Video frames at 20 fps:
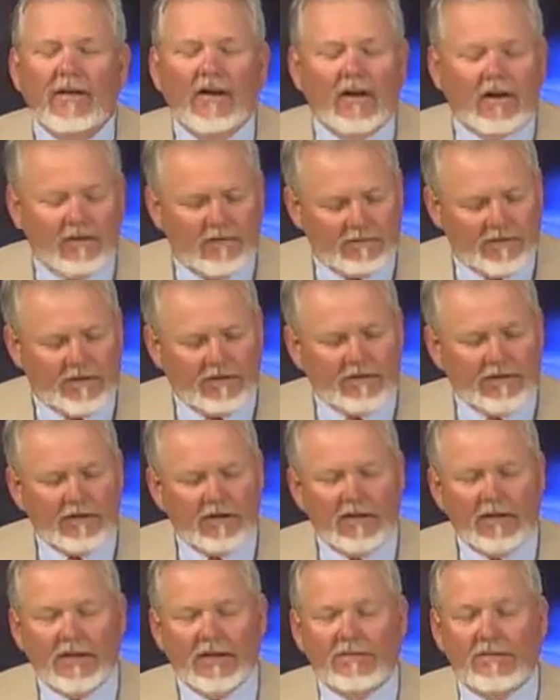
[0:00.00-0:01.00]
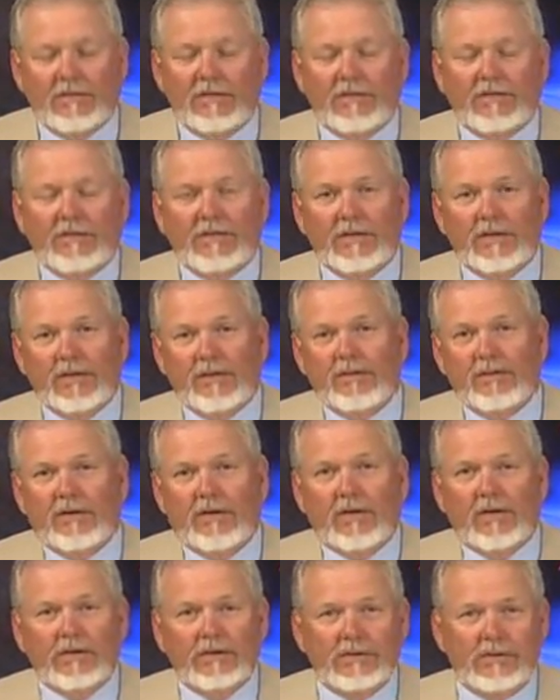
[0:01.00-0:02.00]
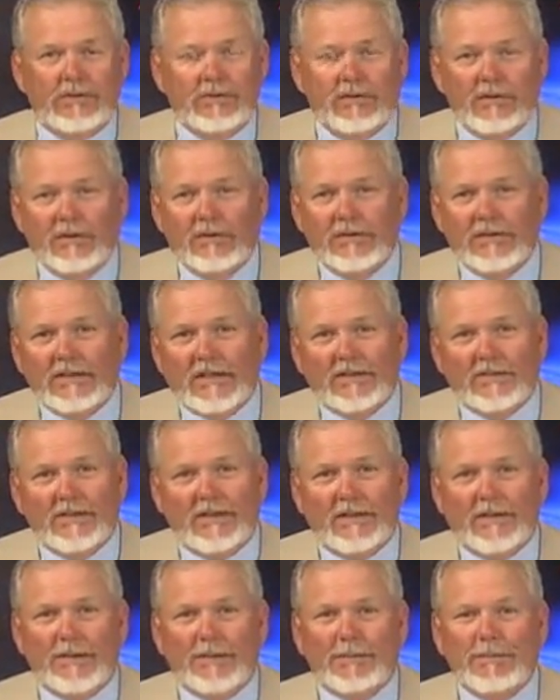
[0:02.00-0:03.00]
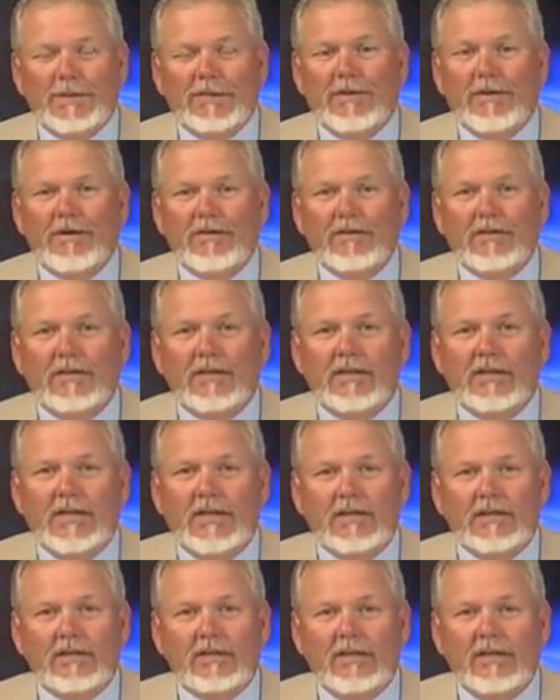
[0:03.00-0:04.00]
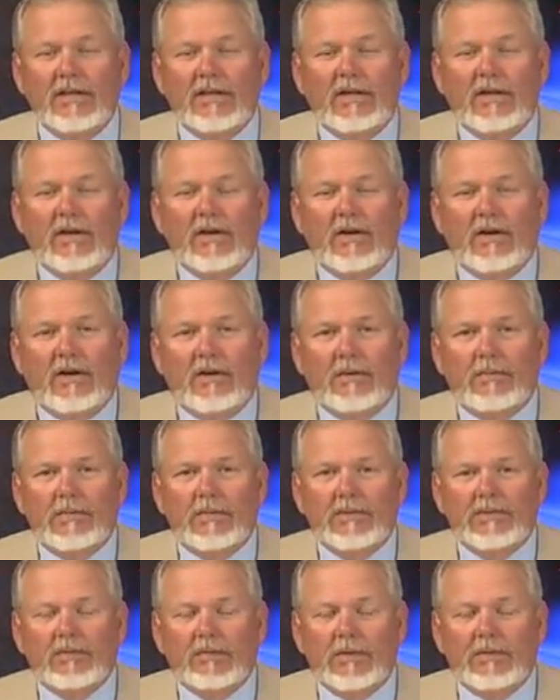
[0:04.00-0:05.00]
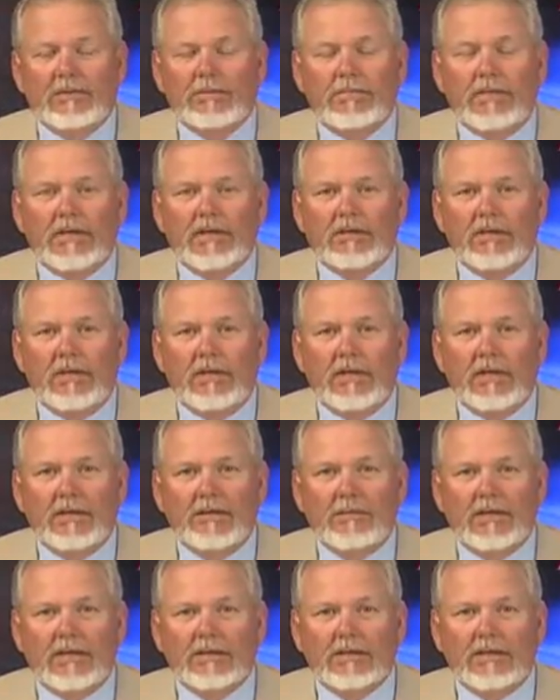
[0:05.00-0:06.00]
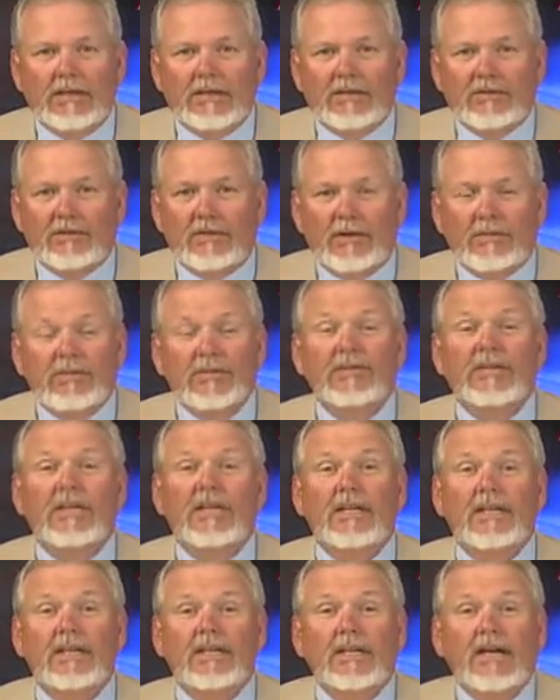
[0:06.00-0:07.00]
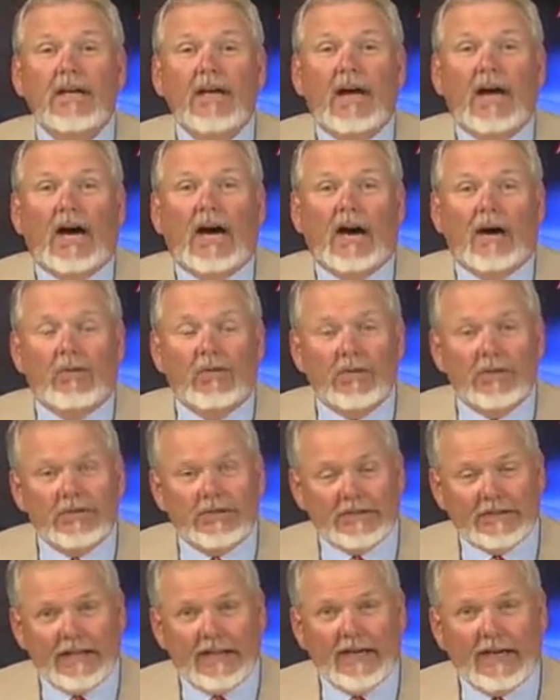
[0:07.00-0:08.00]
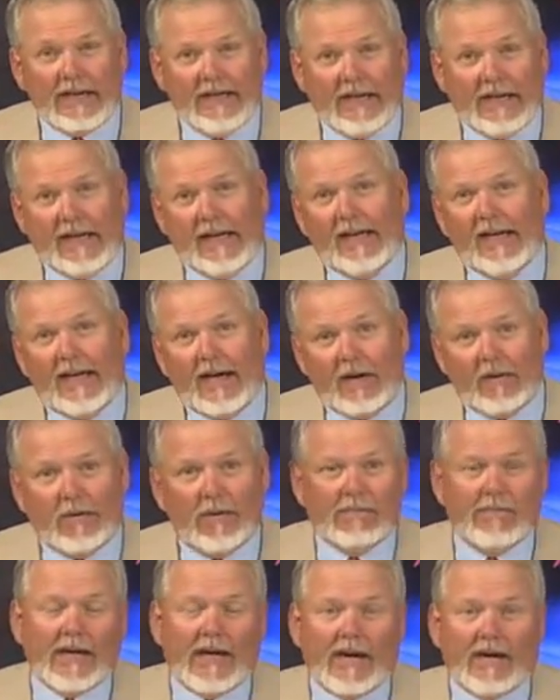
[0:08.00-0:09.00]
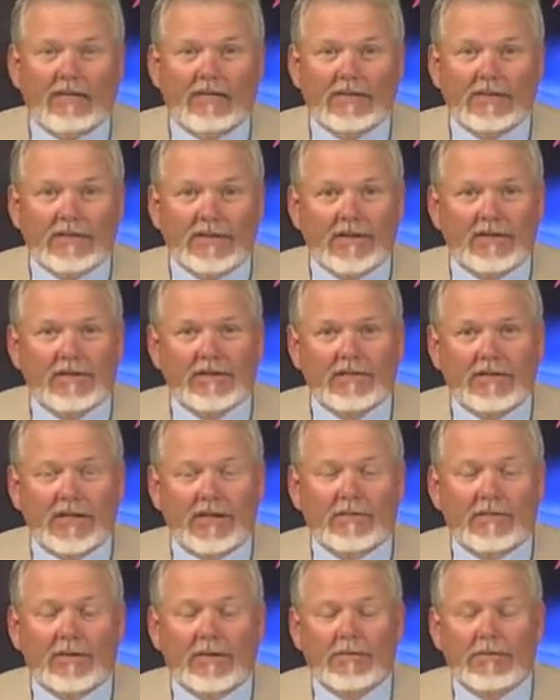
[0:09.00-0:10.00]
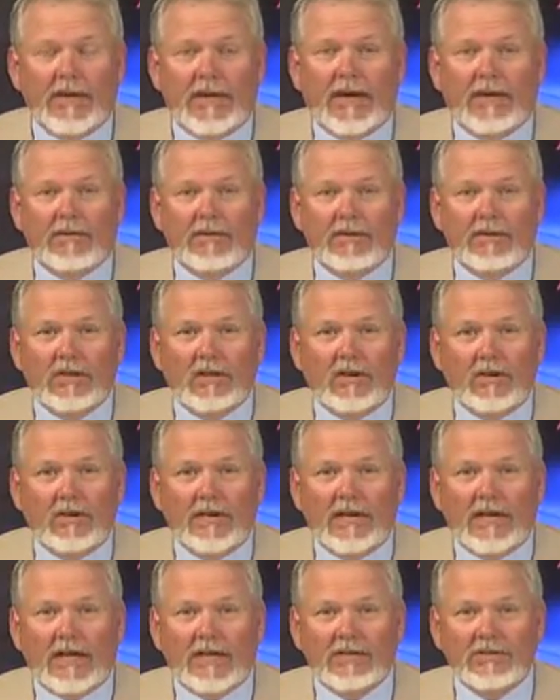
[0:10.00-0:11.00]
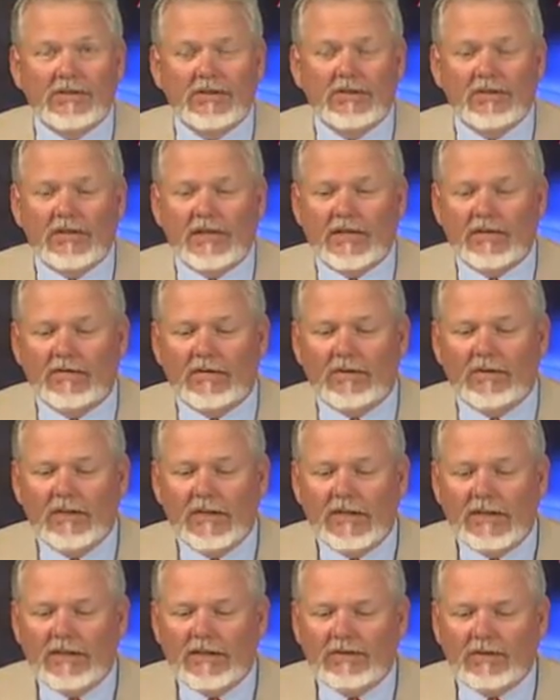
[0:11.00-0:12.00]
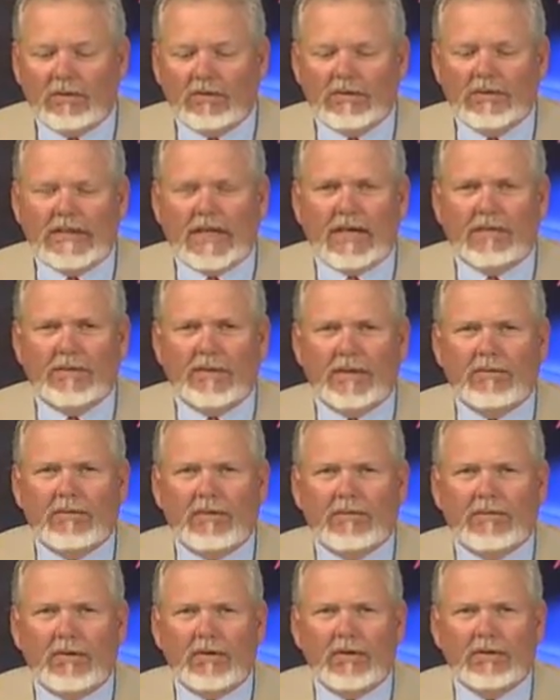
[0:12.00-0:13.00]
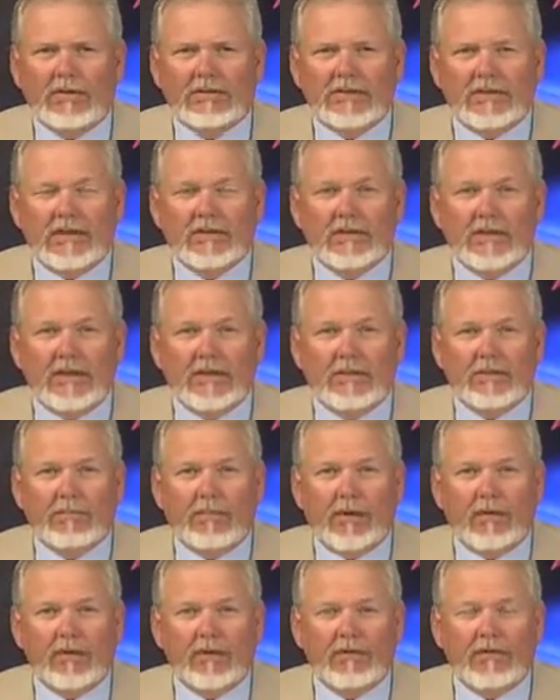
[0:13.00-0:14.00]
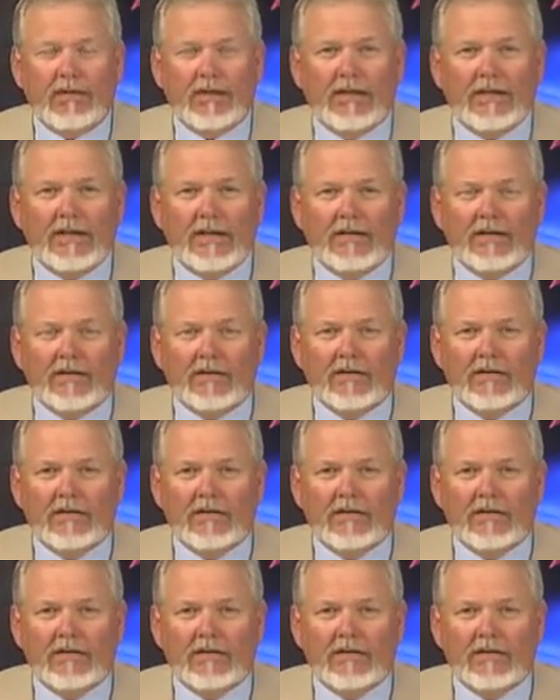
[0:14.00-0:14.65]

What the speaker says: Oh, very good. For you folks, you viewers out there, Herman calls in occasionally. Herman is with Special Olympics and has represented our state and our parish here in Terrebonne Parish on a national level. So what's happening with bowling? Sounds like you're bowling right now.